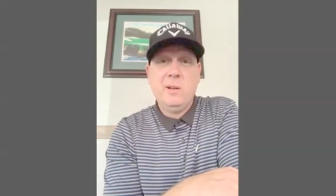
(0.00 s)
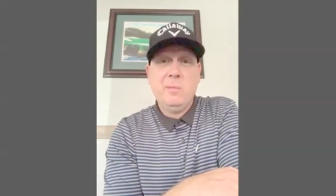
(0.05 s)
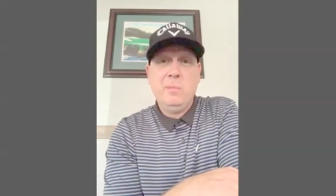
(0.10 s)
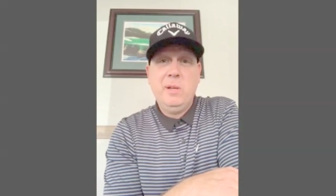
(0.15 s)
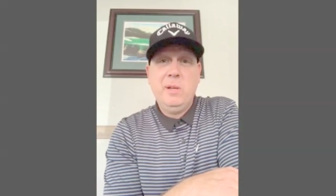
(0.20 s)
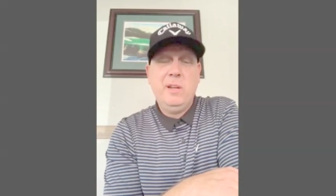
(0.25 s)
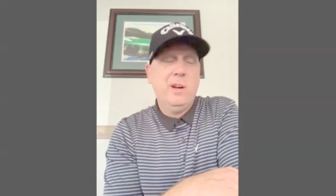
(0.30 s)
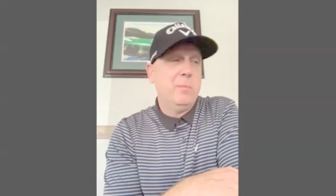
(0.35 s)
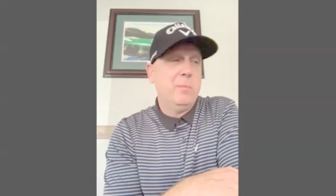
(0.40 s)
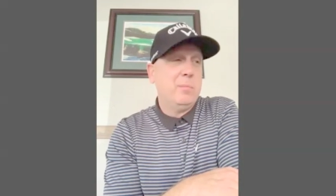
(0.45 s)

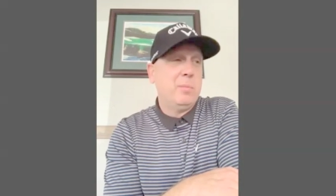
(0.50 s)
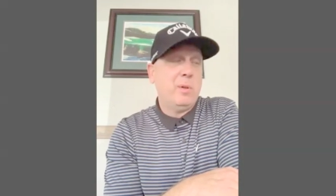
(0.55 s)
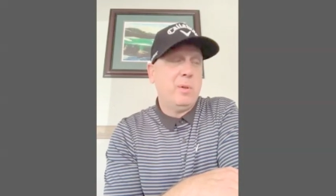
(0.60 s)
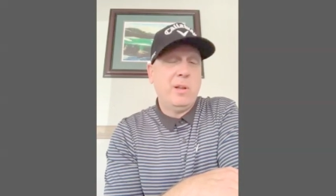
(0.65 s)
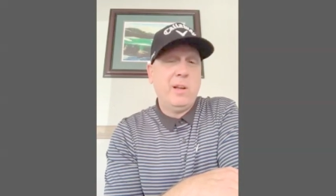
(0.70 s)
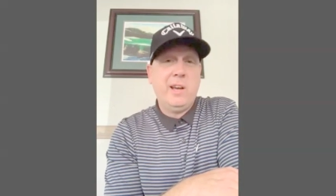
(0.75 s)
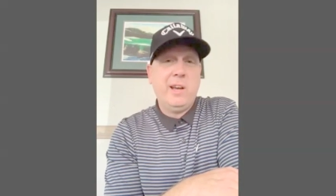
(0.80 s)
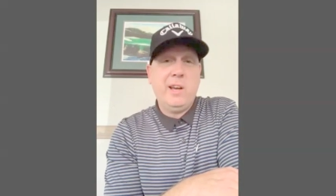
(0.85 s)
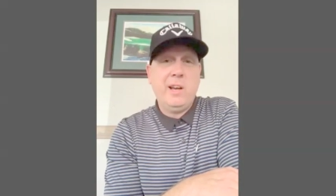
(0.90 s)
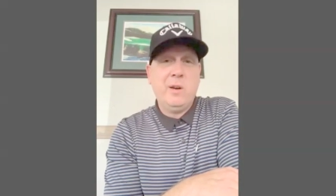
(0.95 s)
be done
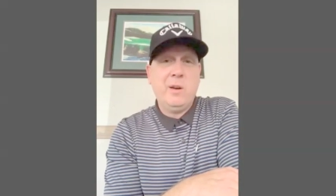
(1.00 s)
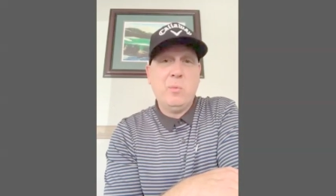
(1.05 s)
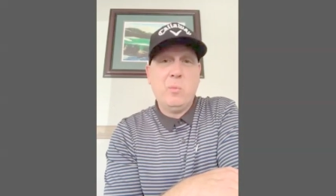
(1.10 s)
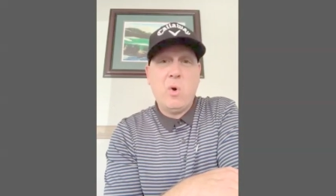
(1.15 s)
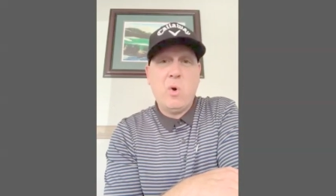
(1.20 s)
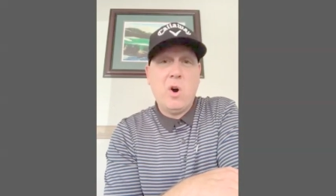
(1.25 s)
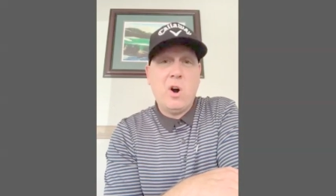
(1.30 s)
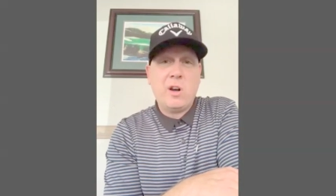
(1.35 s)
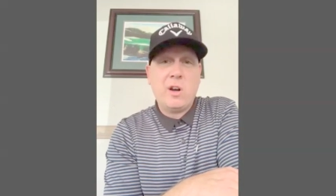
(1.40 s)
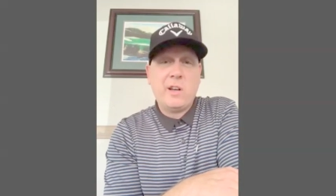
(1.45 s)
playing and
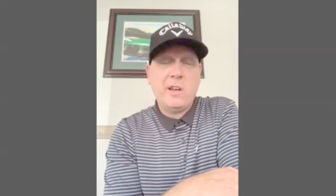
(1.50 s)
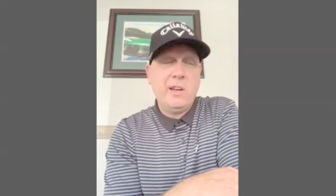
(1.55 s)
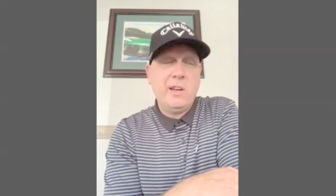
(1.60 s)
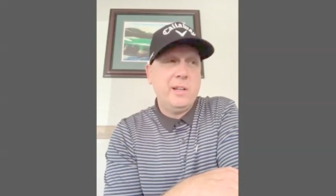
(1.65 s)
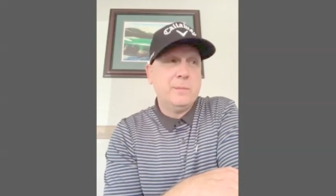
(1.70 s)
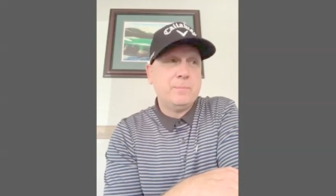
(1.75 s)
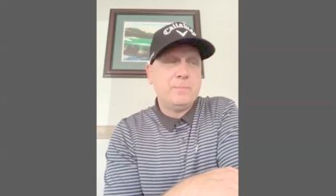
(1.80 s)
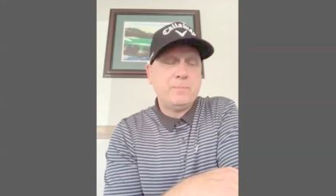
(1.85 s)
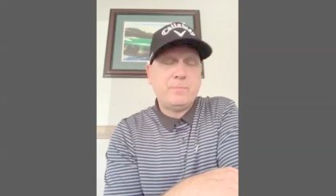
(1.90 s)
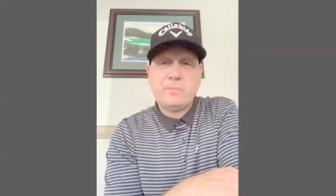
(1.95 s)

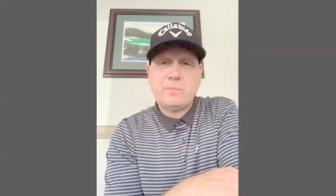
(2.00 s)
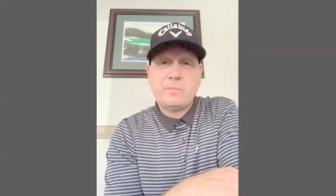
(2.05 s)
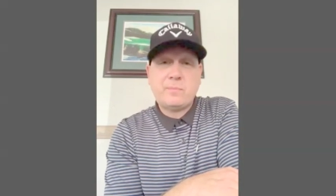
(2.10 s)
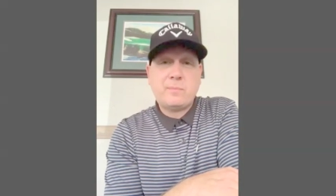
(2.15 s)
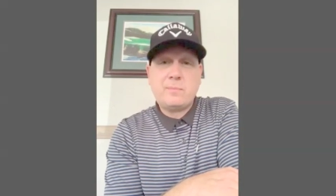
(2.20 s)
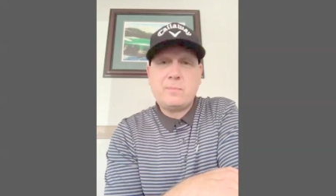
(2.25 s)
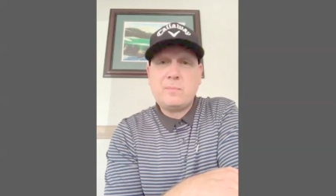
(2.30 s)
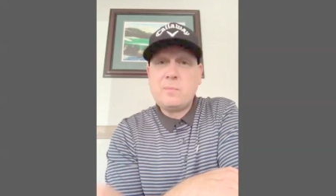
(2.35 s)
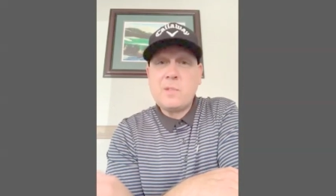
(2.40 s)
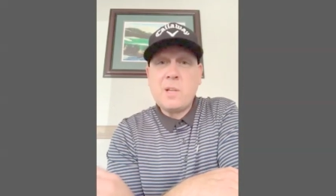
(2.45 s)
walking
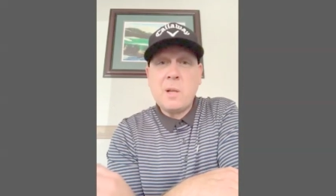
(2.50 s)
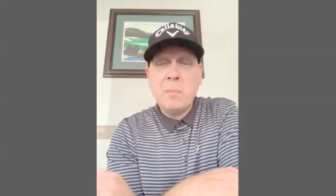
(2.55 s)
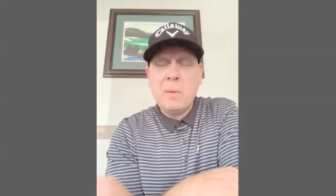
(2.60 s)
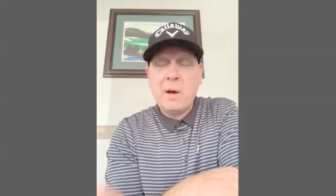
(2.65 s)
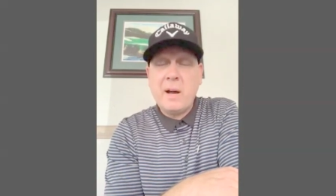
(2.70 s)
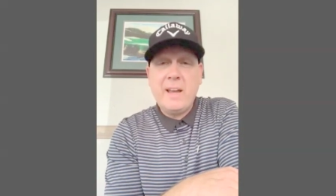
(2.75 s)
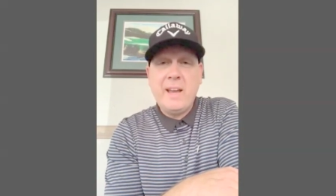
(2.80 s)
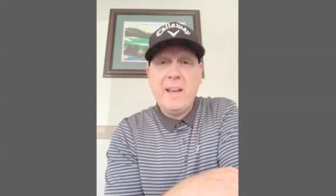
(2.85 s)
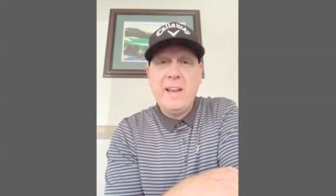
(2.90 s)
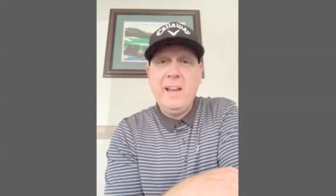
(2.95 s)

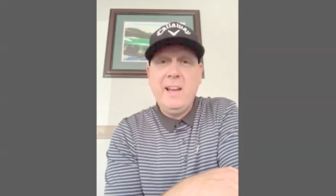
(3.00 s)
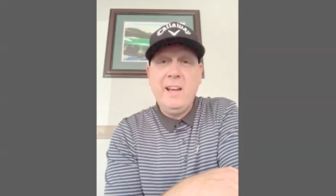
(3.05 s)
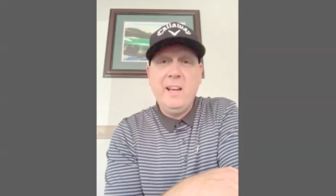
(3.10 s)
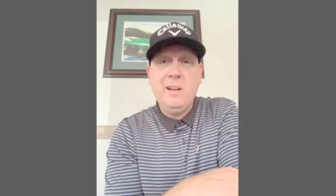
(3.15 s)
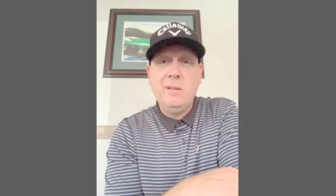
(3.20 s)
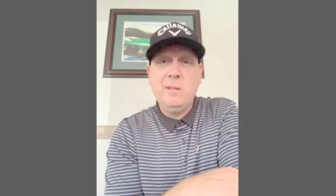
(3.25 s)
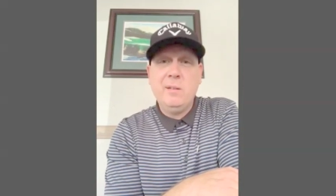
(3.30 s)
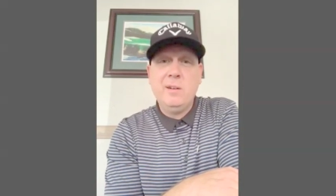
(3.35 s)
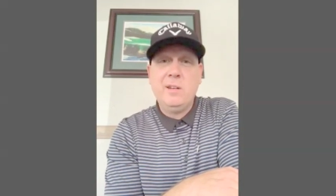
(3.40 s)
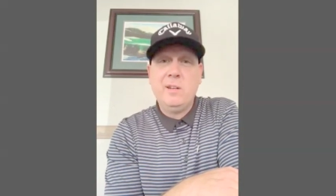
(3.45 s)
by 8,
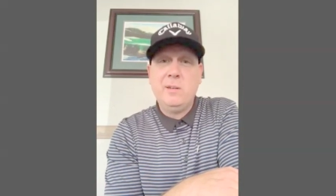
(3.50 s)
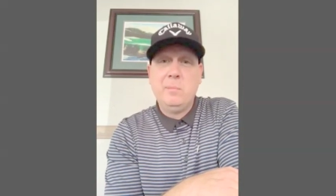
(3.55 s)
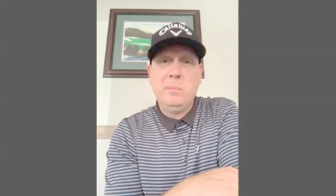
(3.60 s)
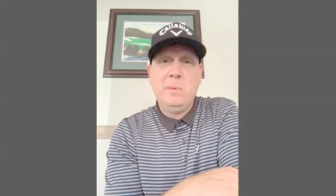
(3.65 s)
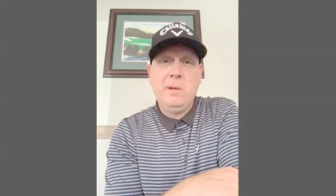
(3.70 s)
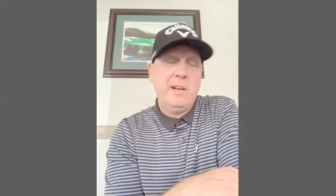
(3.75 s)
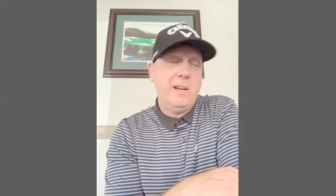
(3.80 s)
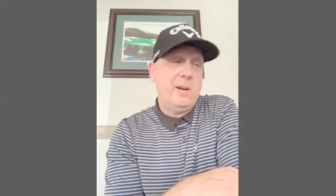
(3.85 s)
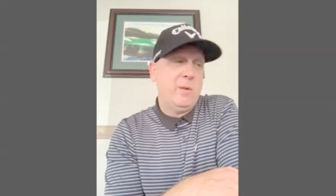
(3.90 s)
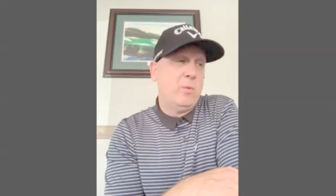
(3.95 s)
and
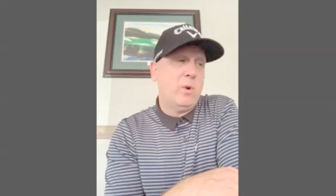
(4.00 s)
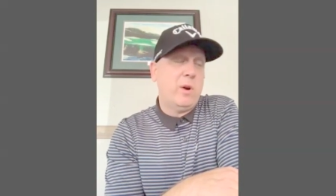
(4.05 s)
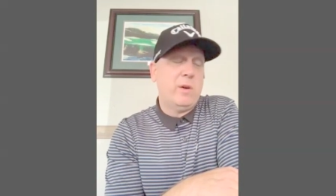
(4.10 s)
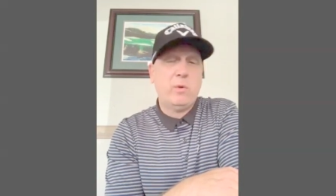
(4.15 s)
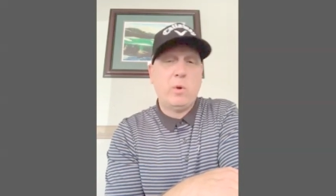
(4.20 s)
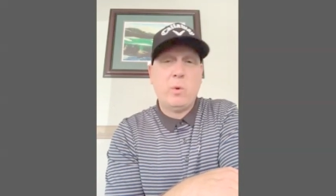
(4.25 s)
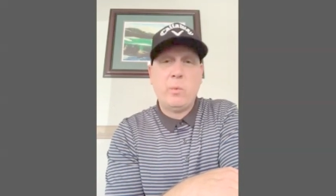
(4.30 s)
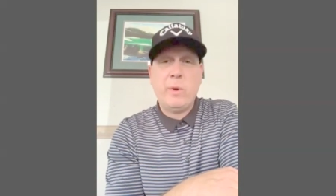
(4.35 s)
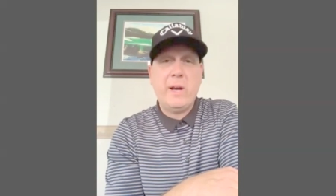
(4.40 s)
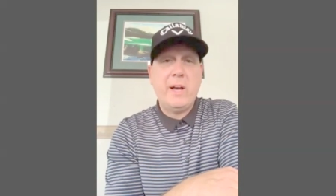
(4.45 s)
be
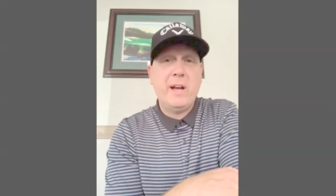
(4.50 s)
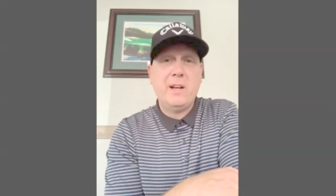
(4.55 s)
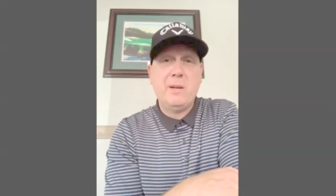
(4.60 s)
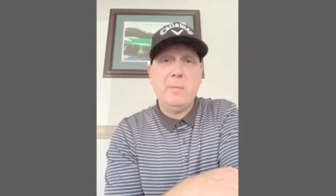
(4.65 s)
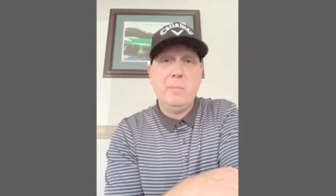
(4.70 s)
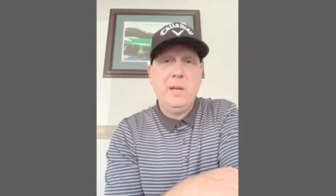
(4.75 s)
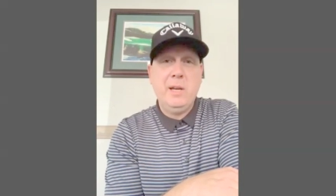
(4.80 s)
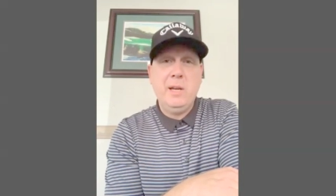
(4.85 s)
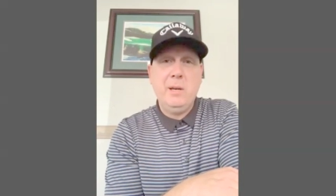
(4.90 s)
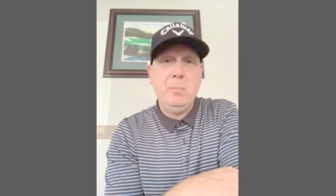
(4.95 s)
wherever we had to
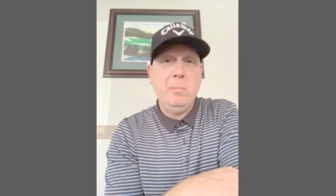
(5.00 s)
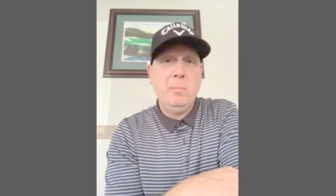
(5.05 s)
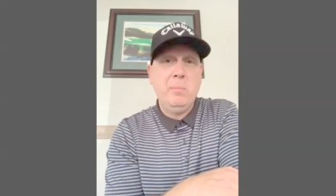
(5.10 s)
be,